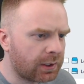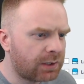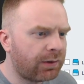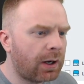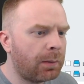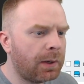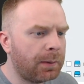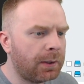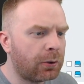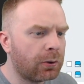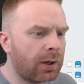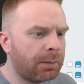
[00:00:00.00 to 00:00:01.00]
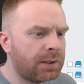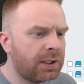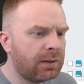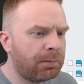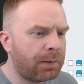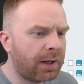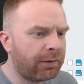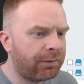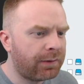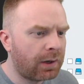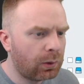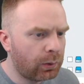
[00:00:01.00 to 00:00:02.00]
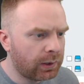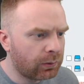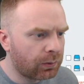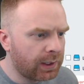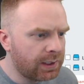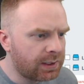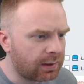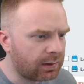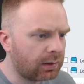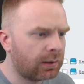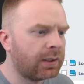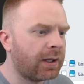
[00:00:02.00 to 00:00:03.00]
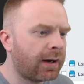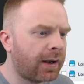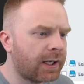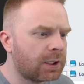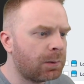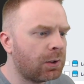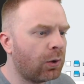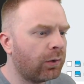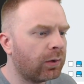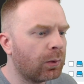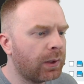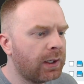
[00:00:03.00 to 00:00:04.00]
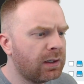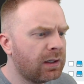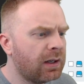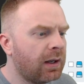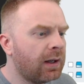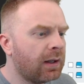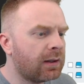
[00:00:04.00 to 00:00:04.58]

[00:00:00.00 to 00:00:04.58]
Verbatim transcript: This file may be corrupted by the following reason. The data has been overwritten.